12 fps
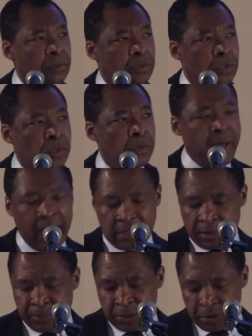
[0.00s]
two
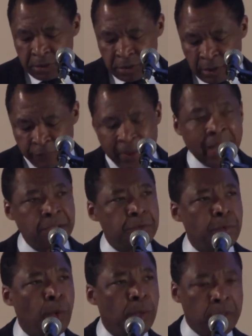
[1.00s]
exhibitions of
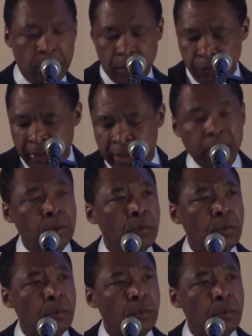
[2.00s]
extraordinary